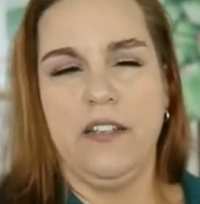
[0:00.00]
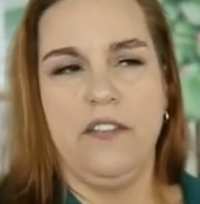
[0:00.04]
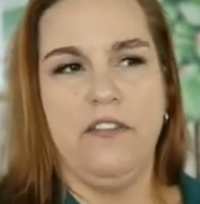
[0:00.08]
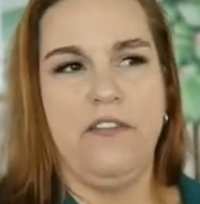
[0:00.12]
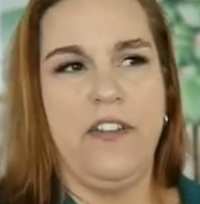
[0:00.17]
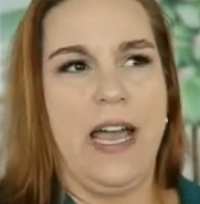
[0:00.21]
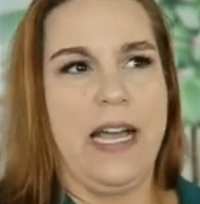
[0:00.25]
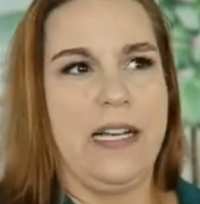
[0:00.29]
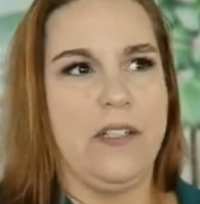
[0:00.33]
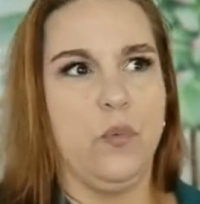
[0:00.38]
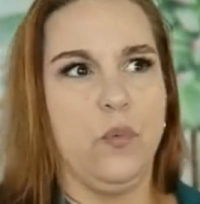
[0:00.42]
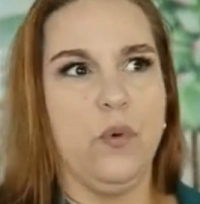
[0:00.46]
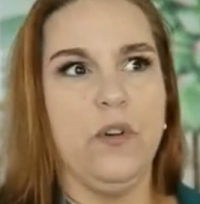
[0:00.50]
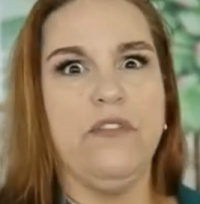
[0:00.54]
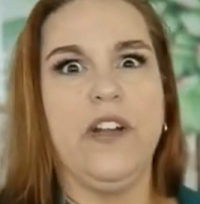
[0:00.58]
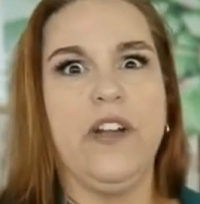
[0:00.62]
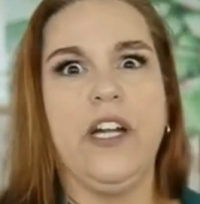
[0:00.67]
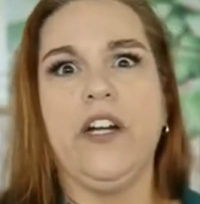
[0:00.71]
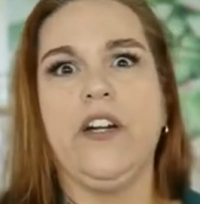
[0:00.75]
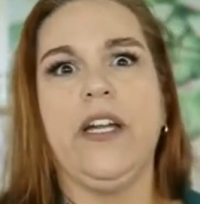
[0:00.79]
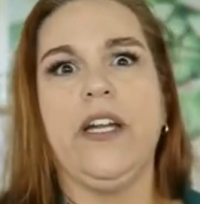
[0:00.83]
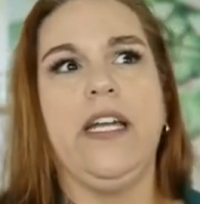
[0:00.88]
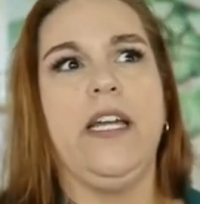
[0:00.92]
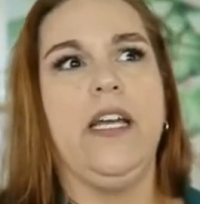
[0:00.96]
In fact, we're
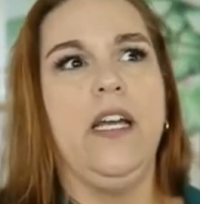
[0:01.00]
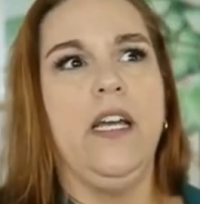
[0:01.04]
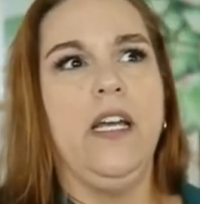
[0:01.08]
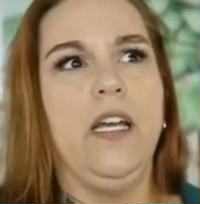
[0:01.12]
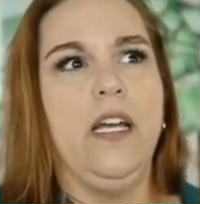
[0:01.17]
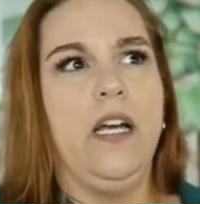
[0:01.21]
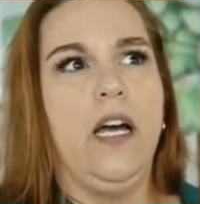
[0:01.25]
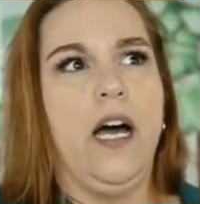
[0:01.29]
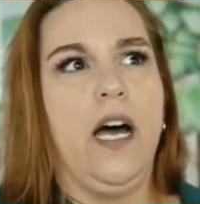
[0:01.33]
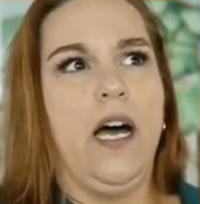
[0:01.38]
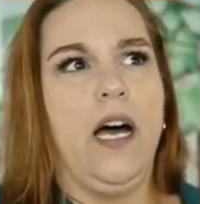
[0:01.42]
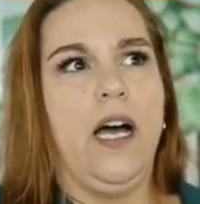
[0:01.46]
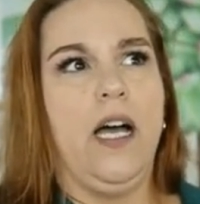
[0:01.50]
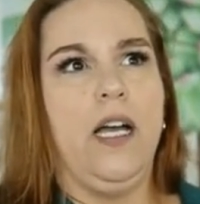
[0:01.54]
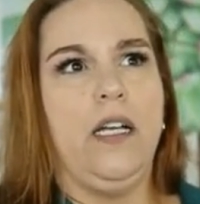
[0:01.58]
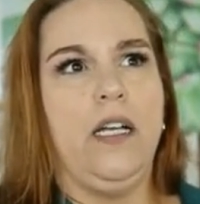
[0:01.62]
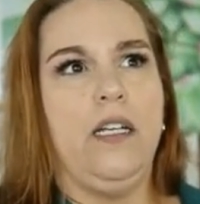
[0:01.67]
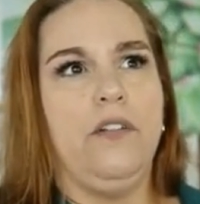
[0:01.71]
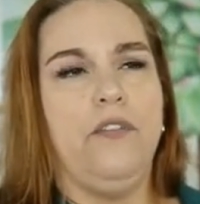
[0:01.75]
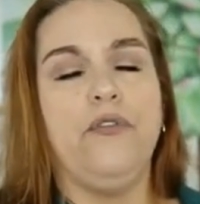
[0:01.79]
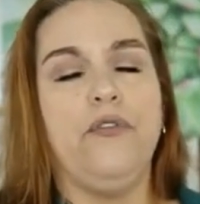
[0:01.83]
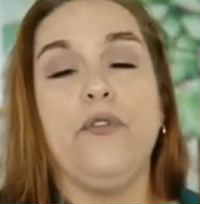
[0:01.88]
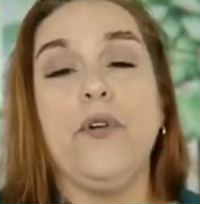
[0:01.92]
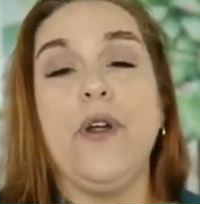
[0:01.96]
very
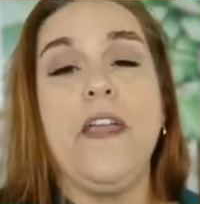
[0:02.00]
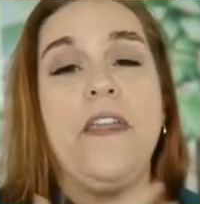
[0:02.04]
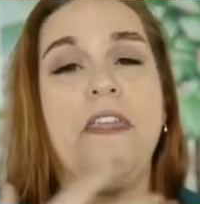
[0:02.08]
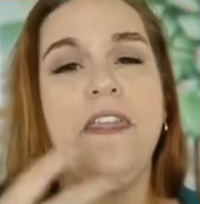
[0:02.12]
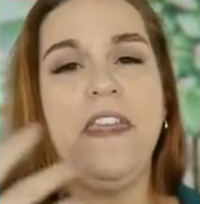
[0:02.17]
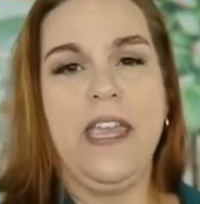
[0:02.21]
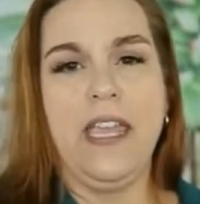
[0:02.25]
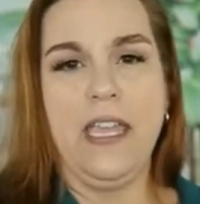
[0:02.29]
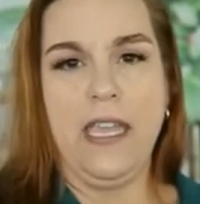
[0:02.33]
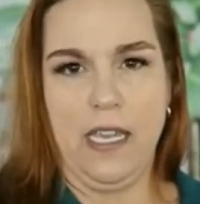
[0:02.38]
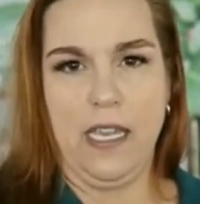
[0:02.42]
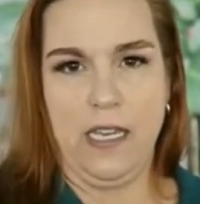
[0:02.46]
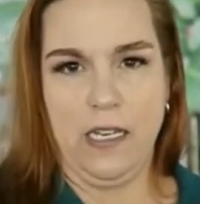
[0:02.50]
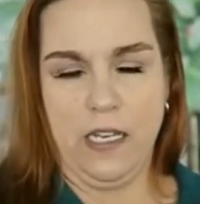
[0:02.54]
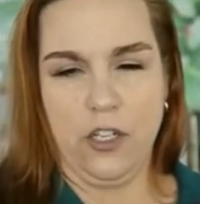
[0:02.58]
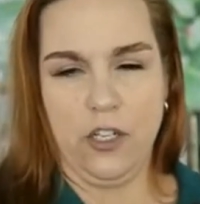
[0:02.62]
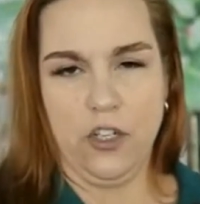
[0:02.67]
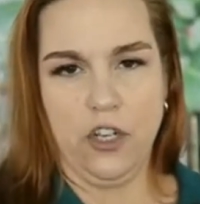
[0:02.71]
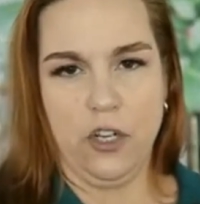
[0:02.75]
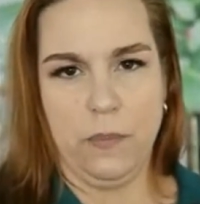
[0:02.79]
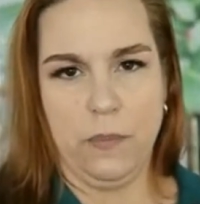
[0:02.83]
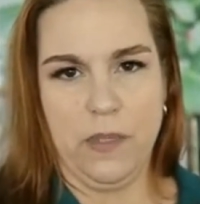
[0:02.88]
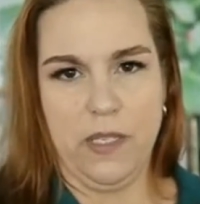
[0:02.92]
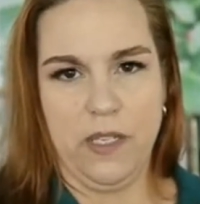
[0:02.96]
free thinking in
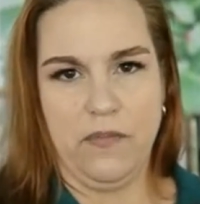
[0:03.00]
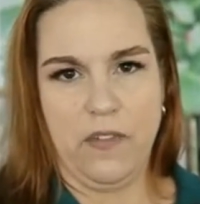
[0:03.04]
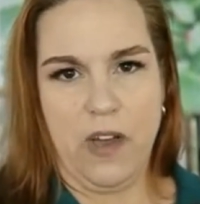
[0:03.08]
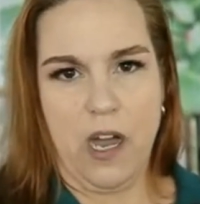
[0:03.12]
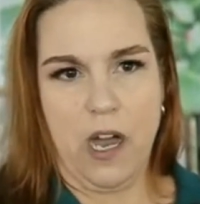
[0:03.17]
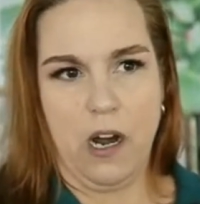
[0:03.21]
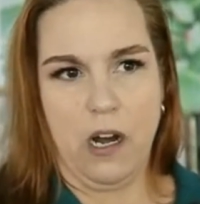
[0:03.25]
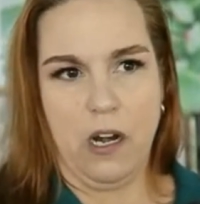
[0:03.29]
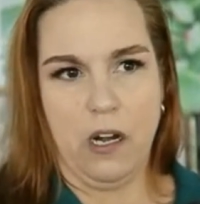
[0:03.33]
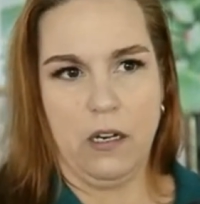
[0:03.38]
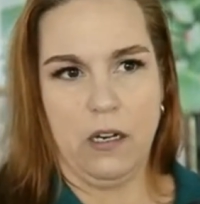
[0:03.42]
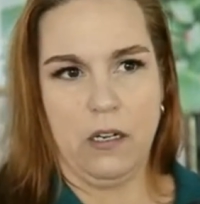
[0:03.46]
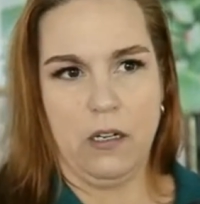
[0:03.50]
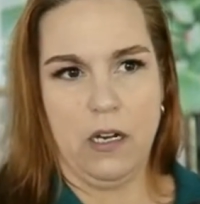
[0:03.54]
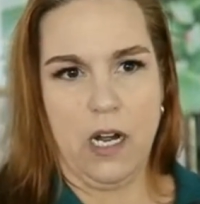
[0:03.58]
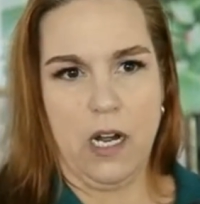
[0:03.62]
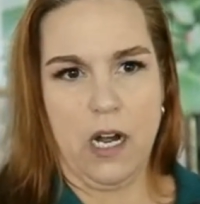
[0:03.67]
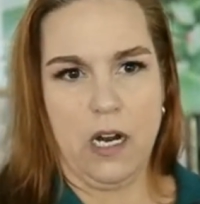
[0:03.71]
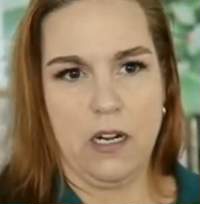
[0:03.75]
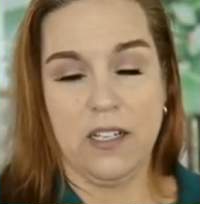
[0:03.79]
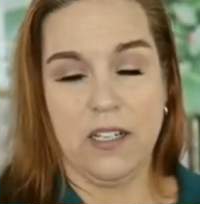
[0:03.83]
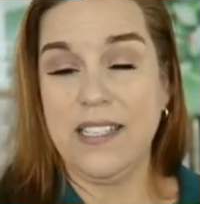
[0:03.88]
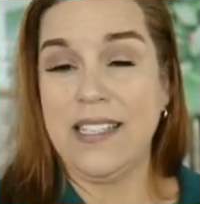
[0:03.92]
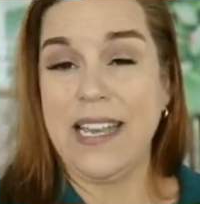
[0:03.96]
terms of
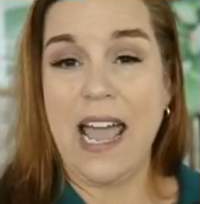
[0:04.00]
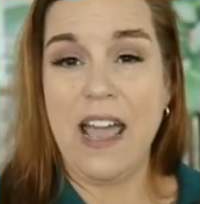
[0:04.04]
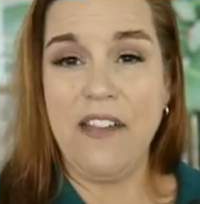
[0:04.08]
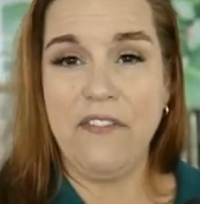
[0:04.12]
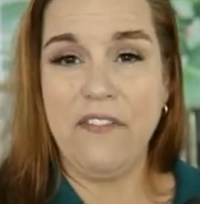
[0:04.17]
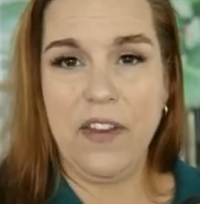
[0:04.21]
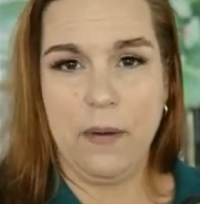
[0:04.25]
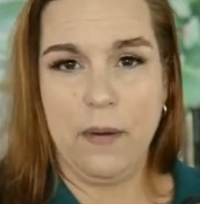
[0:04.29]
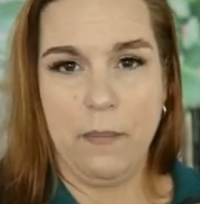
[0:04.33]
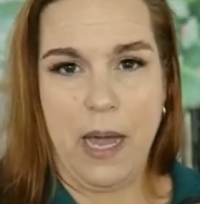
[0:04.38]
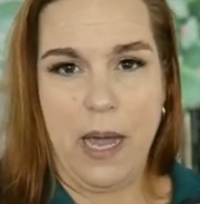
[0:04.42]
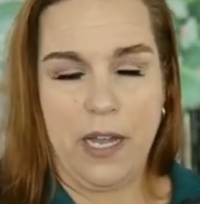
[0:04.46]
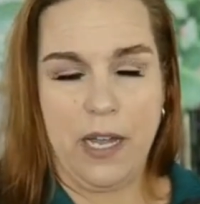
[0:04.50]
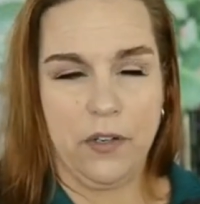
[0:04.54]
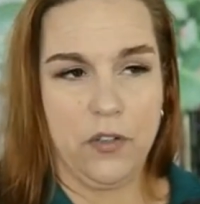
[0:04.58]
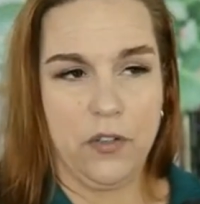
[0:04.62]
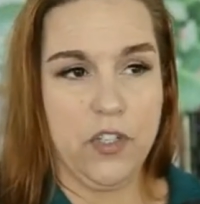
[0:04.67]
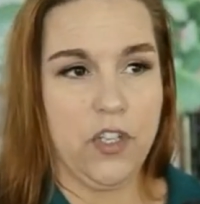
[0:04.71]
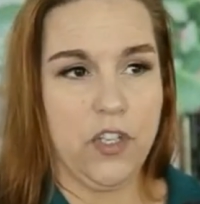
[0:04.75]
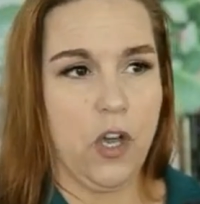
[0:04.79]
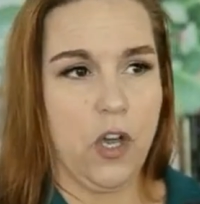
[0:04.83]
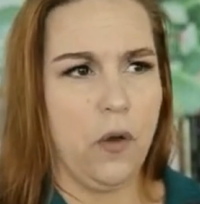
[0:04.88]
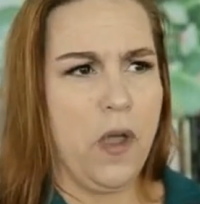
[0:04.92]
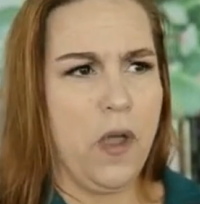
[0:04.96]
our staffing model.
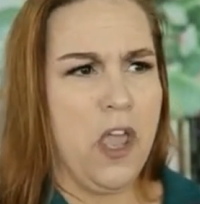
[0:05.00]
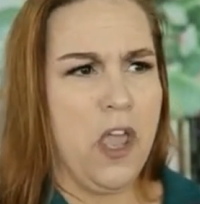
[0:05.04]
So,